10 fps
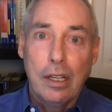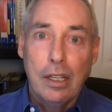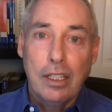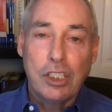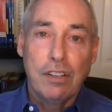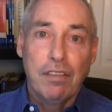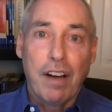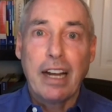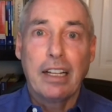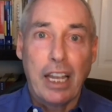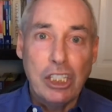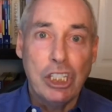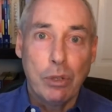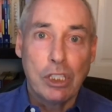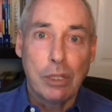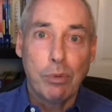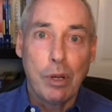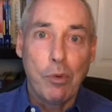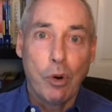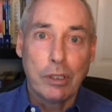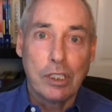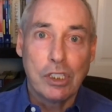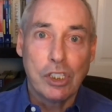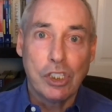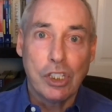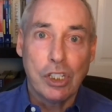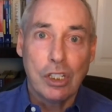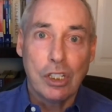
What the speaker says: that's in violation of the Supreme Court decision,